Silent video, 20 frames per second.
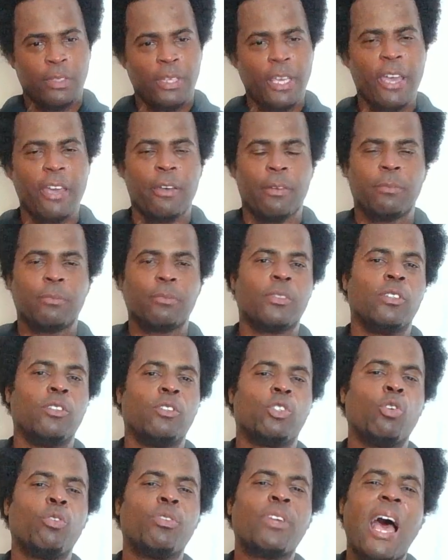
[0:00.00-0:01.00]
yeah,
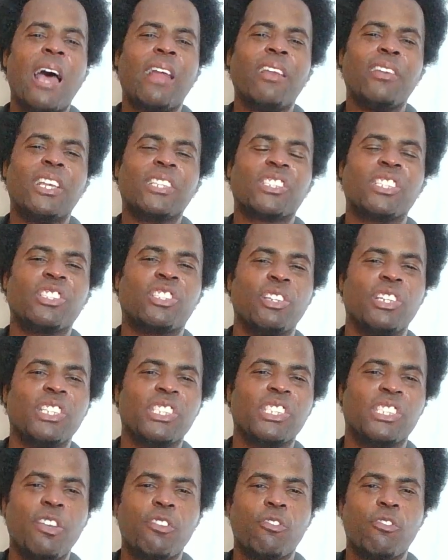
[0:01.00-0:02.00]
do not listen to
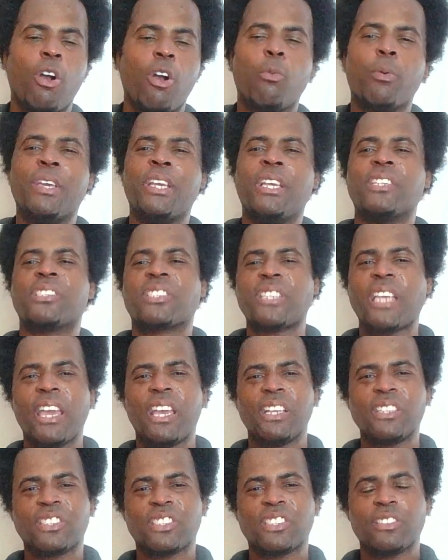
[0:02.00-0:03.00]
this Negro when he
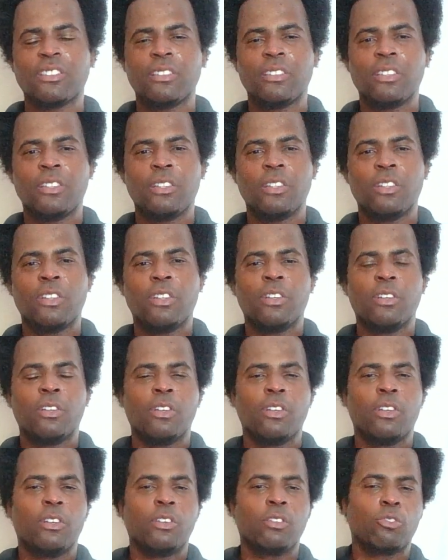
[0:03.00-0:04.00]
says,
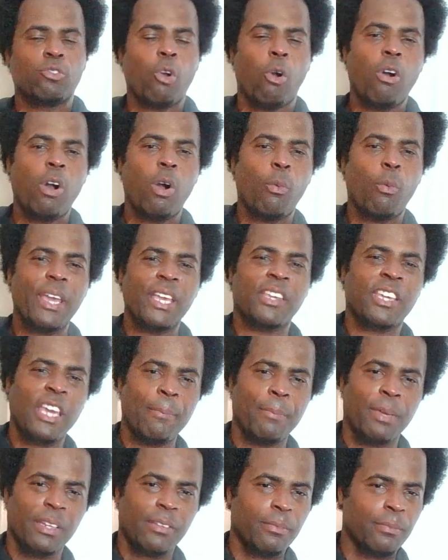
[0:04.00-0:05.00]
throw away
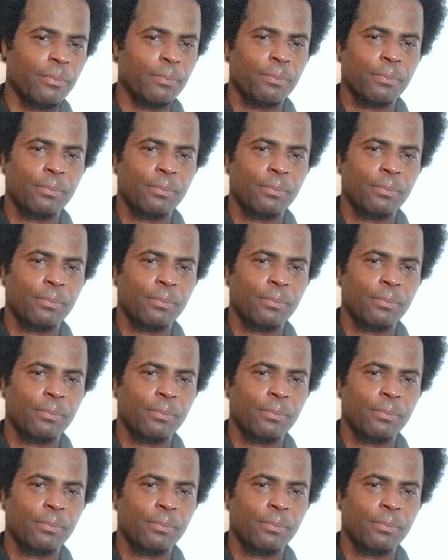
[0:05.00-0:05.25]
Kemet.